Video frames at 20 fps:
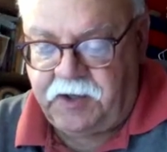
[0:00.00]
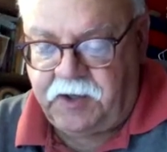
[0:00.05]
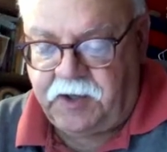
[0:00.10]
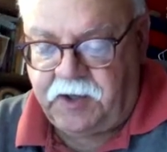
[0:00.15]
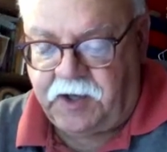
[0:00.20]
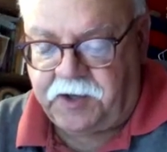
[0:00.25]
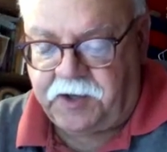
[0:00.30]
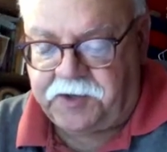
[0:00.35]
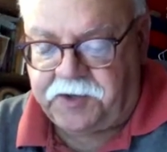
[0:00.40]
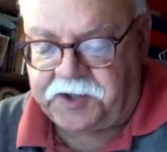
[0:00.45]

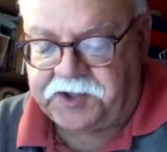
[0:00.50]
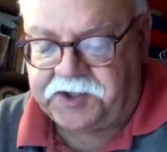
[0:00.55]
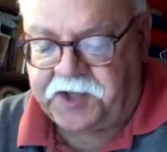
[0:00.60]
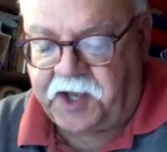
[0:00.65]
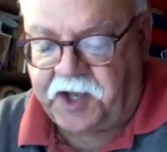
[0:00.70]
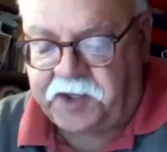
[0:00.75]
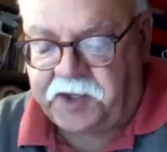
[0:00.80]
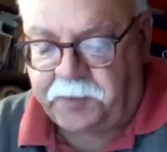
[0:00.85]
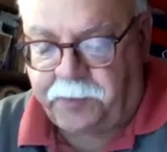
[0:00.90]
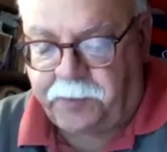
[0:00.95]
The
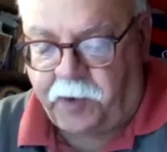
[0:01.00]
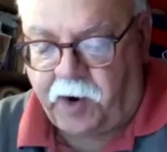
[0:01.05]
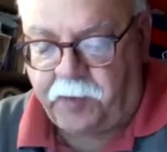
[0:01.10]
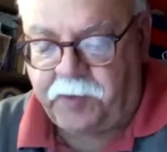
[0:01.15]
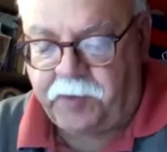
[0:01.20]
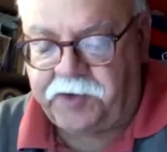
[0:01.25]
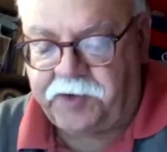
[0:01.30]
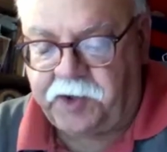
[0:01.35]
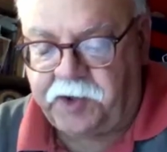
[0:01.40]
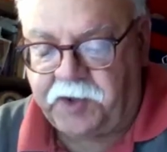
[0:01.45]
State
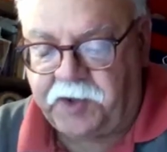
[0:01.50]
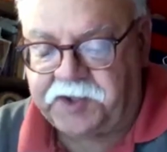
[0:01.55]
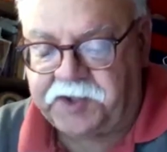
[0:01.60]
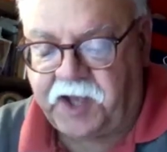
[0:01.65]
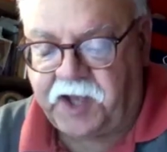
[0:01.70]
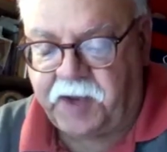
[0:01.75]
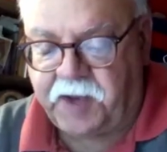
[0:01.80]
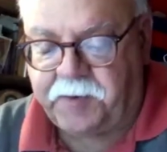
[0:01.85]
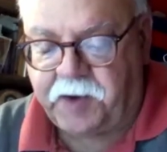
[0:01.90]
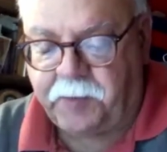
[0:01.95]
Department, the U.S.
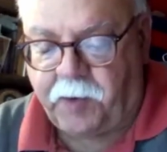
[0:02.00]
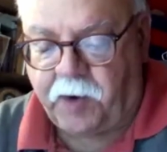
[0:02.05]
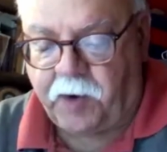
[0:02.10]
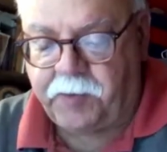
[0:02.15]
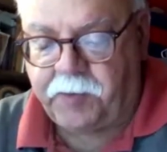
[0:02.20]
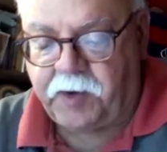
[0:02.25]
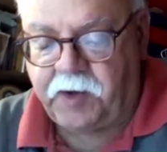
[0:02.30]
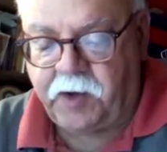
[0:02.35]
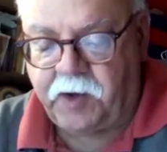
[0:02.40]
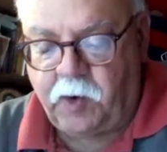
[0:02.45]
State
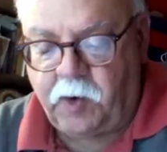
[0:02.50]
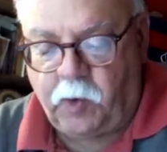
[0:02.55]
Department,